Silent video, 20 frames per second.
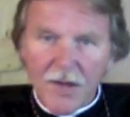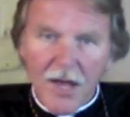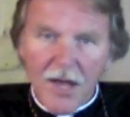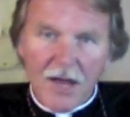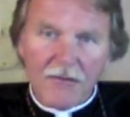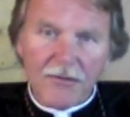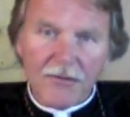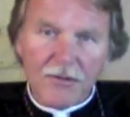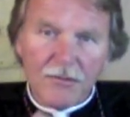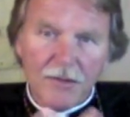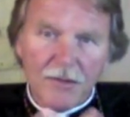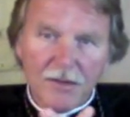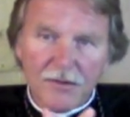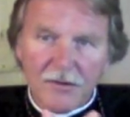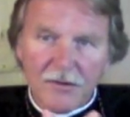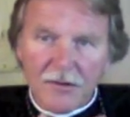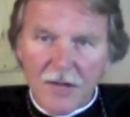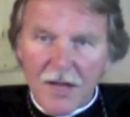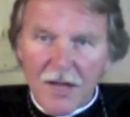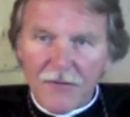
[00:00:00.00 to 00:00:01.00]
have in the midst
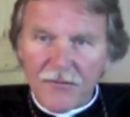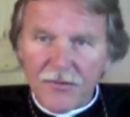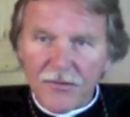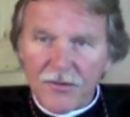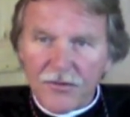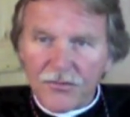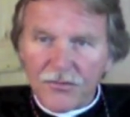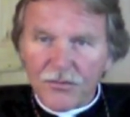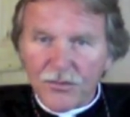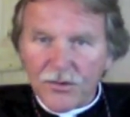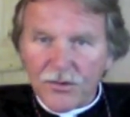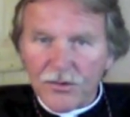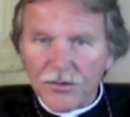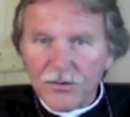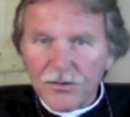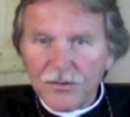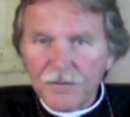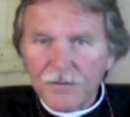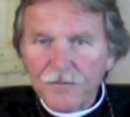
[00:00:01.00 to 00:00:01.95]
of life in this world.